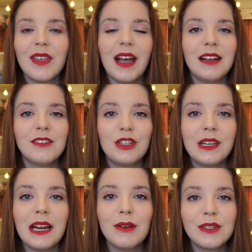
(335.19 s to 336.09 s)
and she
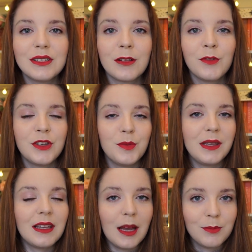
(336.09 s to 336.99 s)
allows herself to
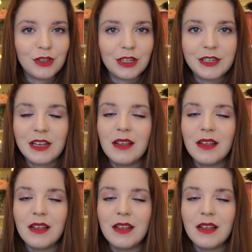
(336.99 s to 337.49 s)
be captured